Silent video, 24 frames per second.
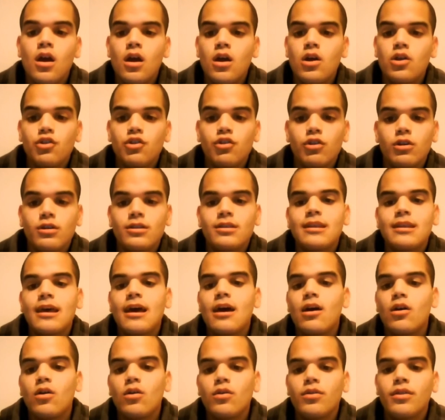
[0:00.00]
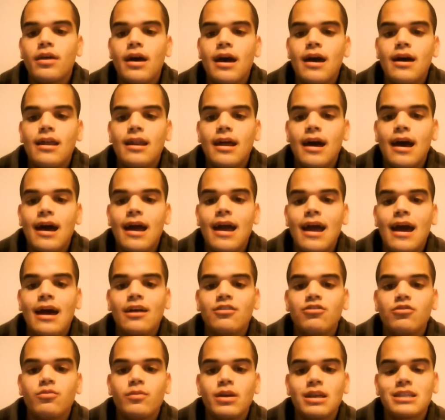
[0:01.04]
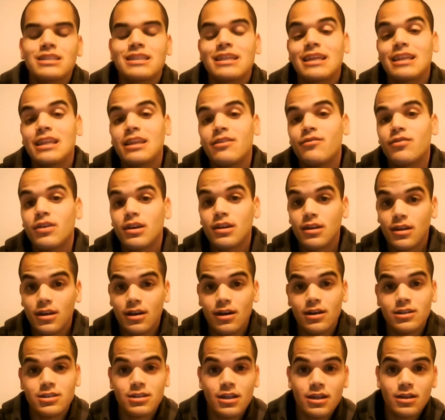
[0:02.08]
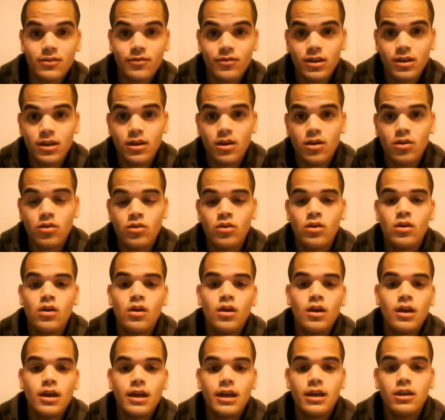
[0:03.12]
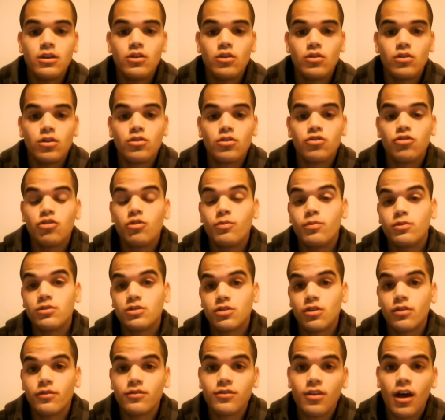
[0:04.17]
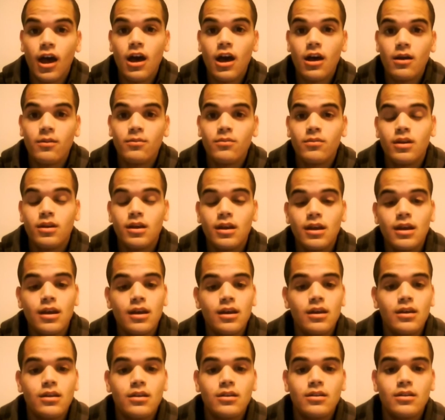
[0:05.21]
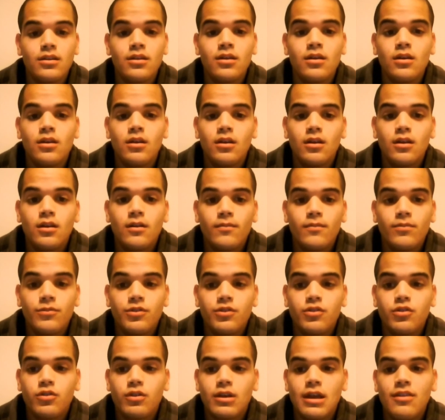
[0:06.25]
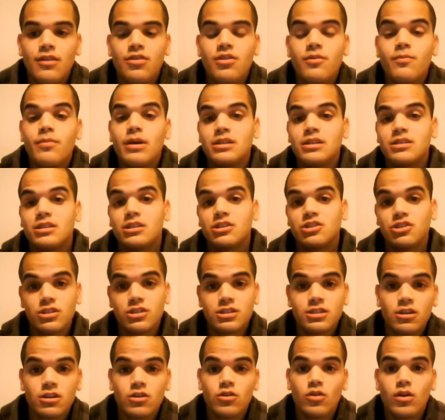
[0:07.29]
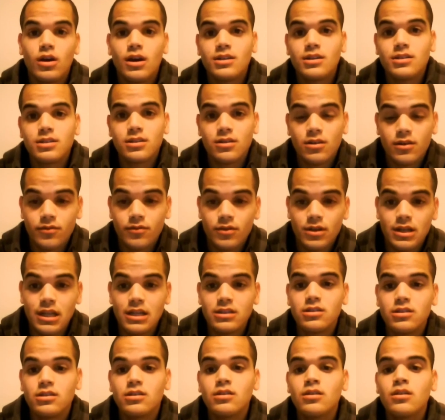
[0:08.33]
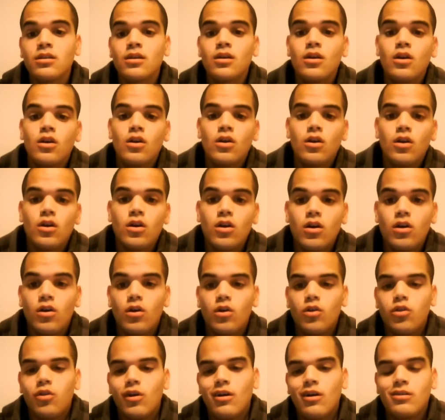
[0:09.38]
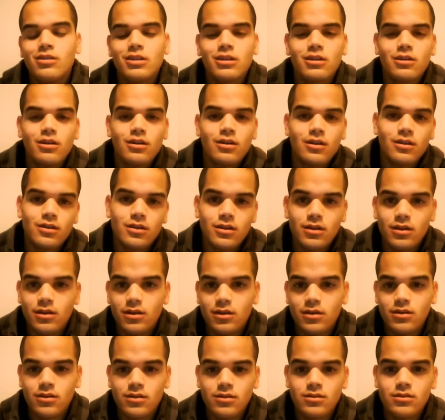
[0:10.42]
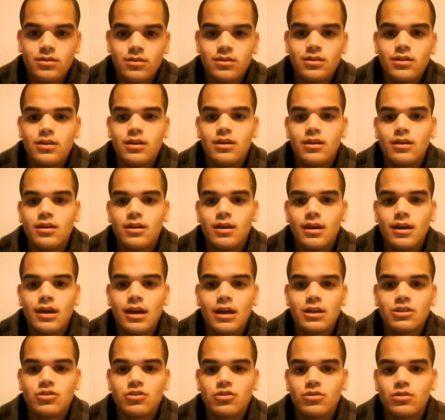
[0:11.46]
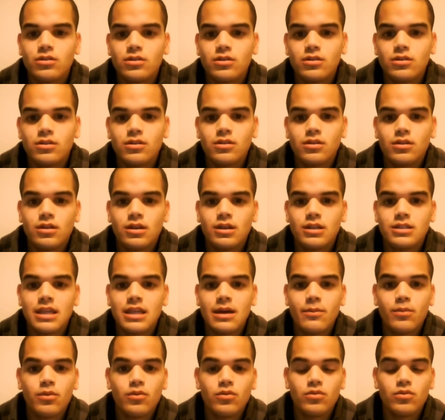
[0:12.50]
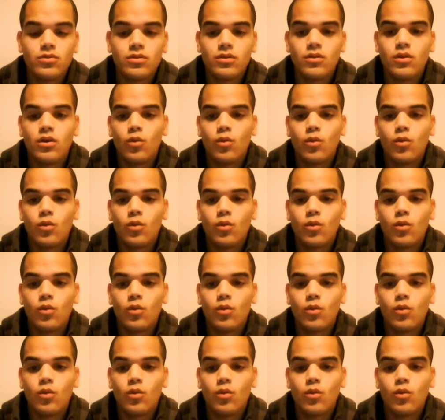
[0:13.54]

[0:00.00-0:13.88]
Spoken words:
You could tell that I had to make significant cuts on the video in order to preserve time and to get the basic gist across of the lesson, although I only cut one extra example